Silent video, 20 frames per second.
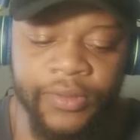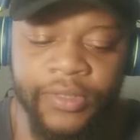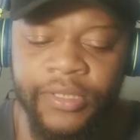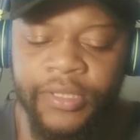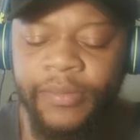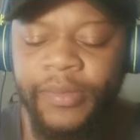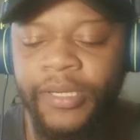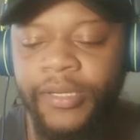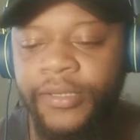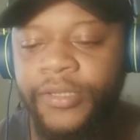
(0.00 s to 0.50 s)

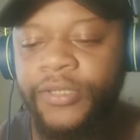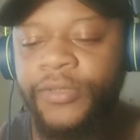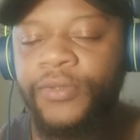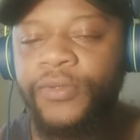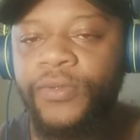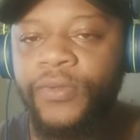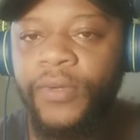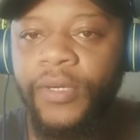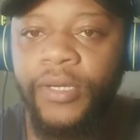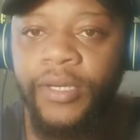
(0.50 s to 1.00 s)
Similar to
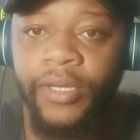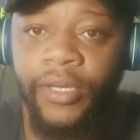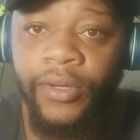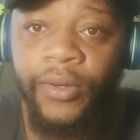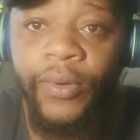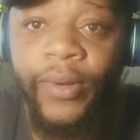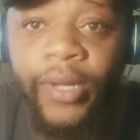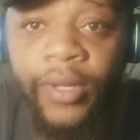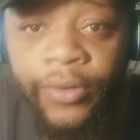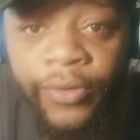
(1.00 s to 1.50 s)

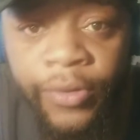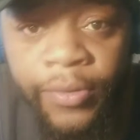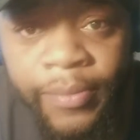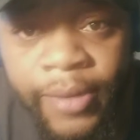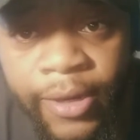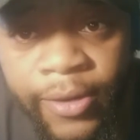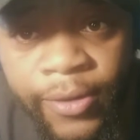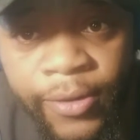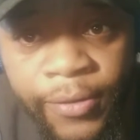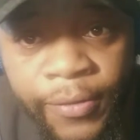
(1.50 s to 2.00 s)
Yoel
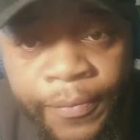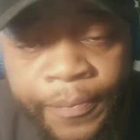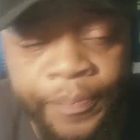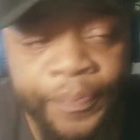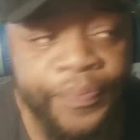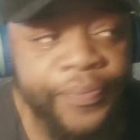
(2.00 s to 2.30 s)
Romero.